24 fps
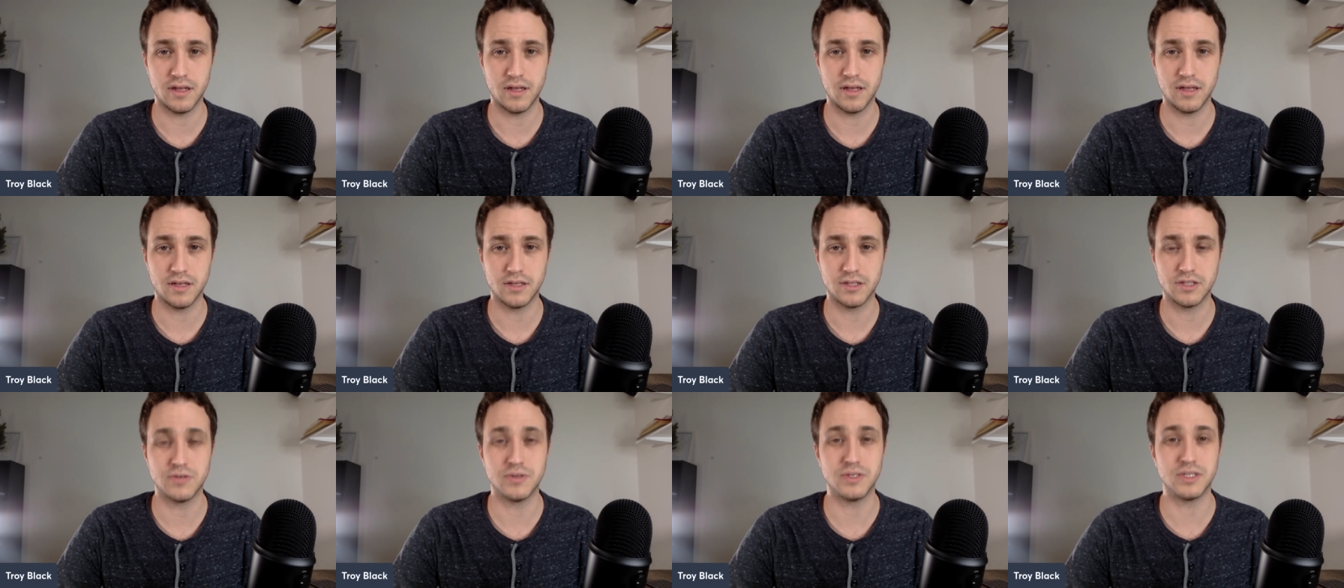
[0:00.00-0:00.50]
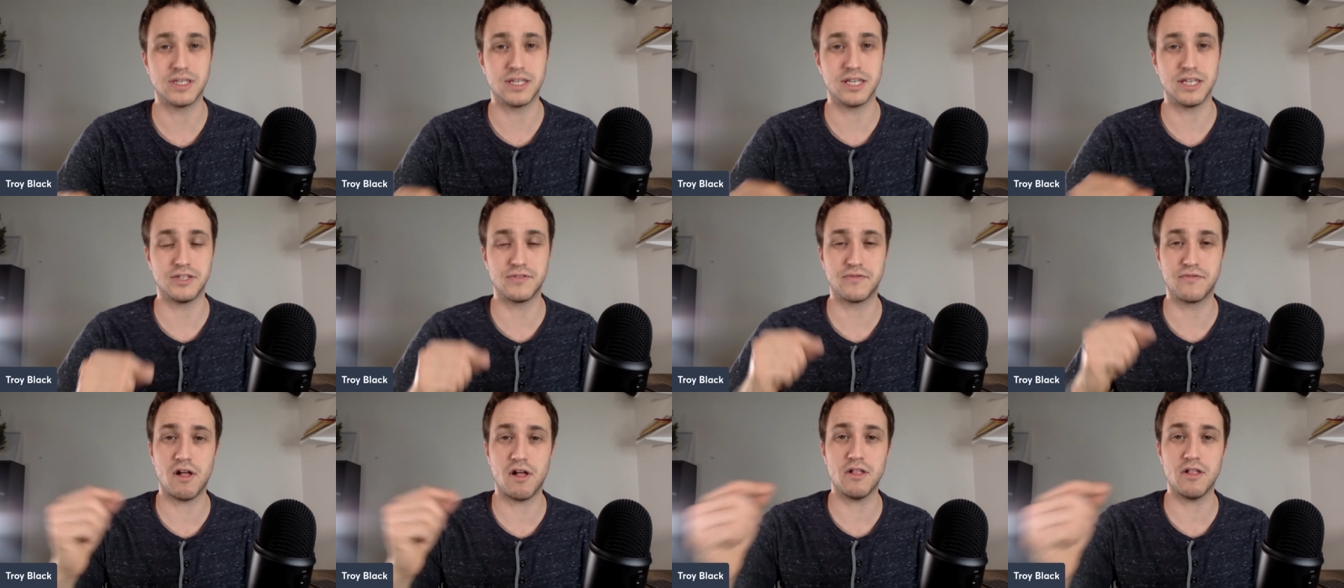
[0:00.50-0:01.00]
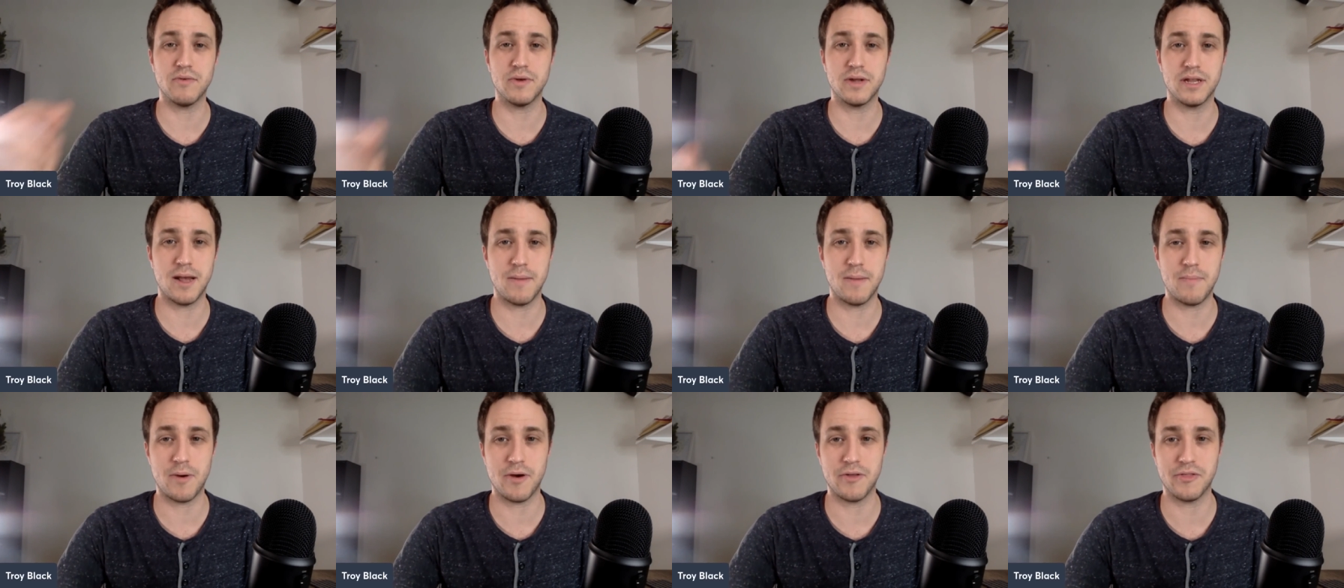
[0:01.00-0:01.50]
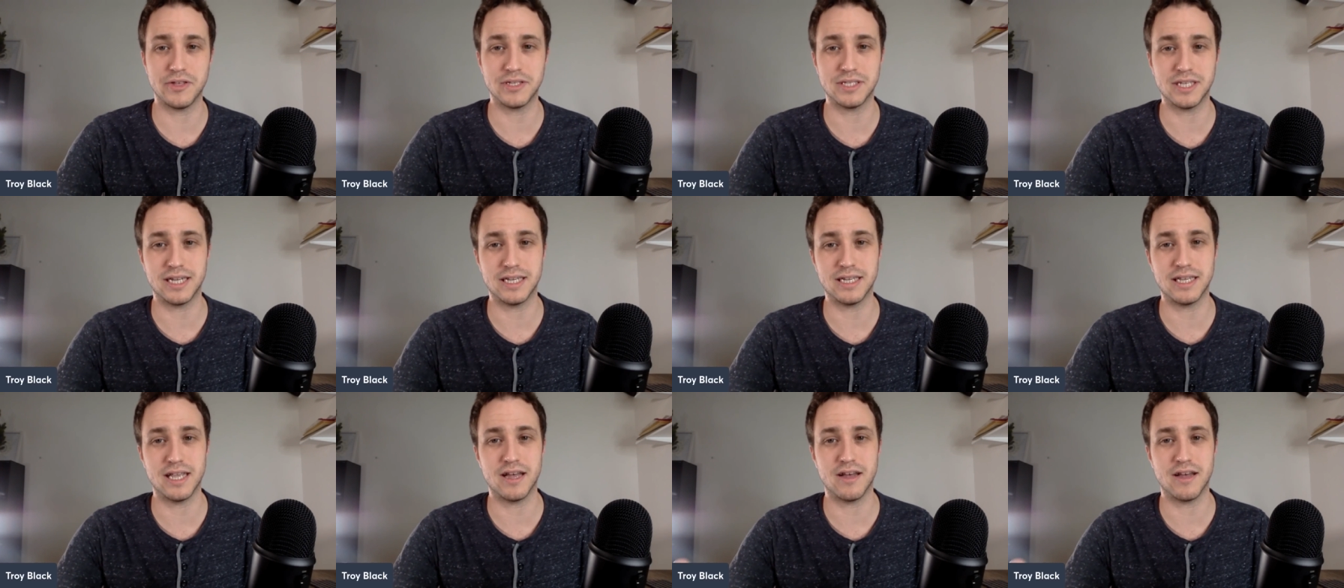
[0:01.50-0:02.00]
So he's, he's following up on this
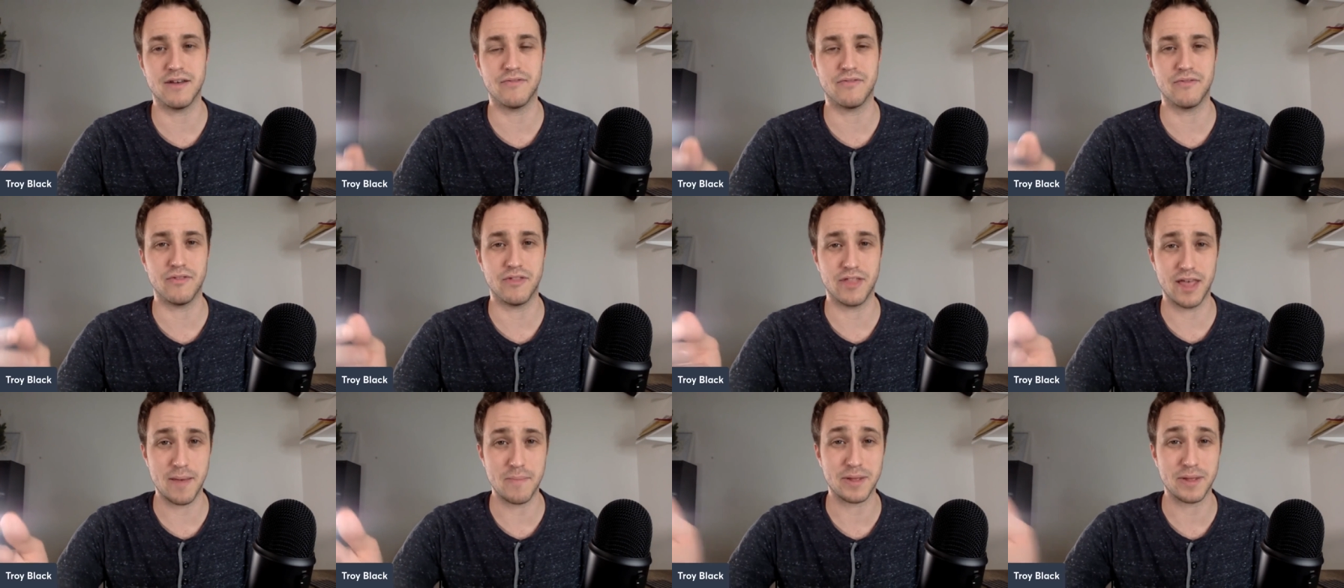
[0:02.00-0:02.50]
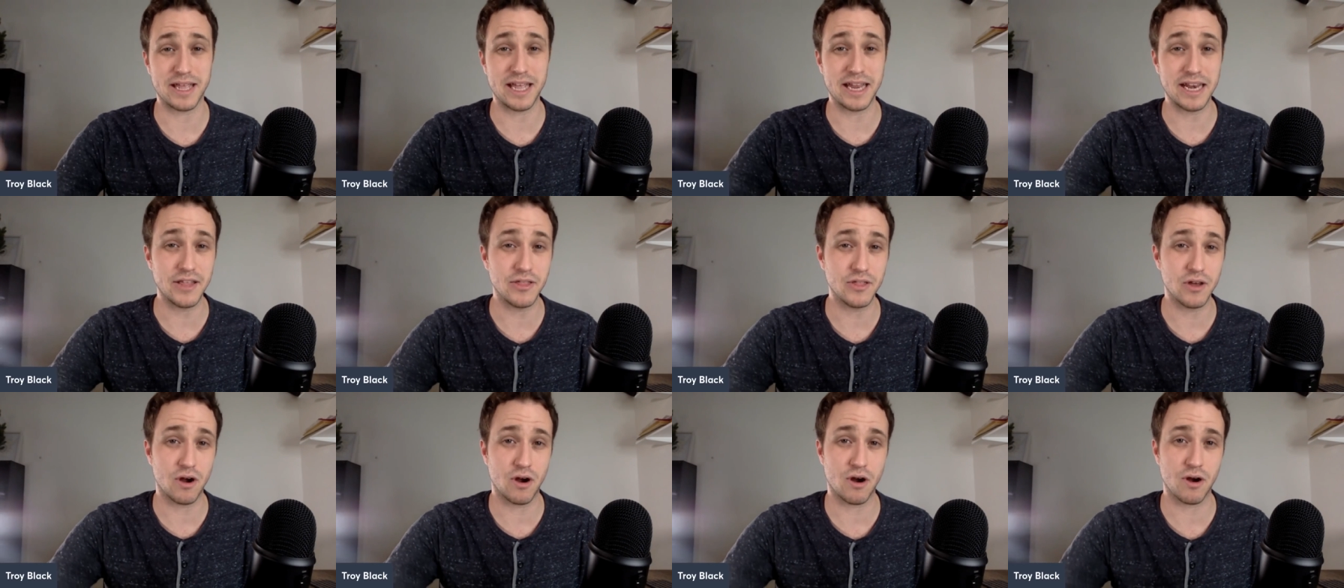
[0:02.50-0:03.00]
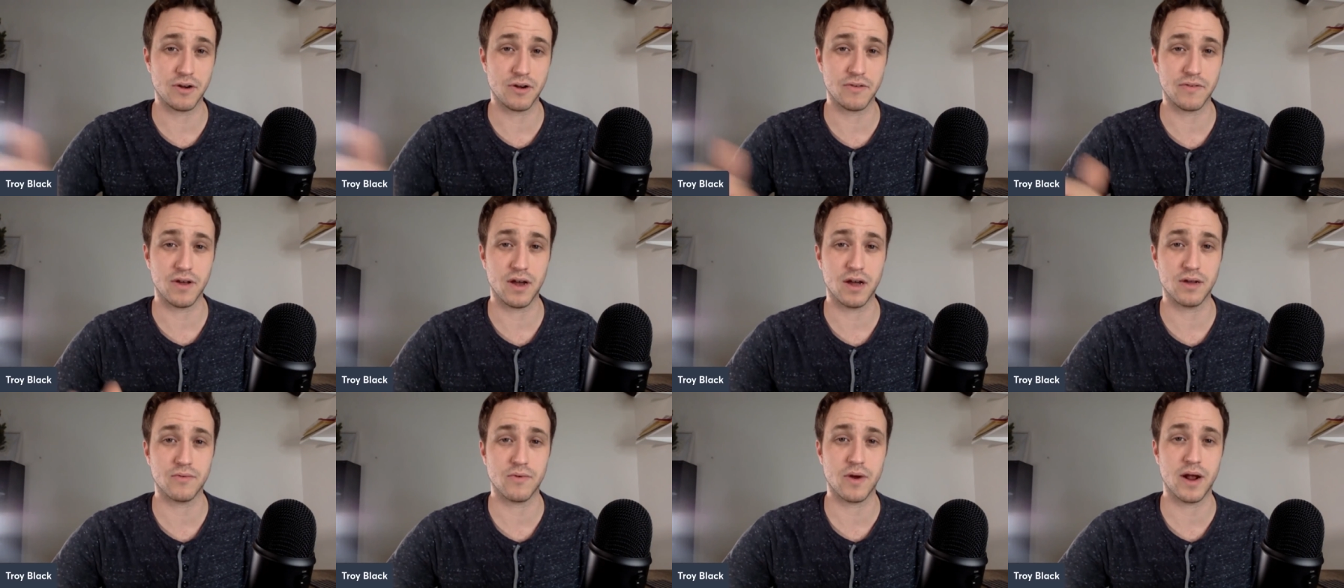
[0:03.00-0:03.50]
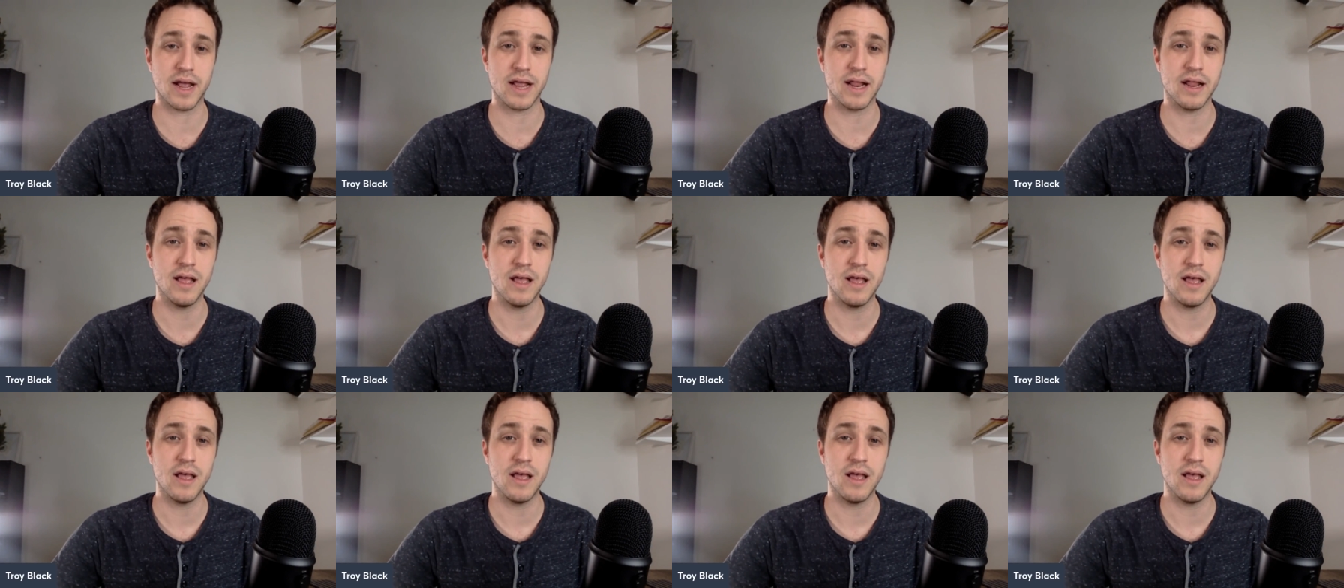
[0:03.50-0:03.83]
idea of them getting the heart of God right.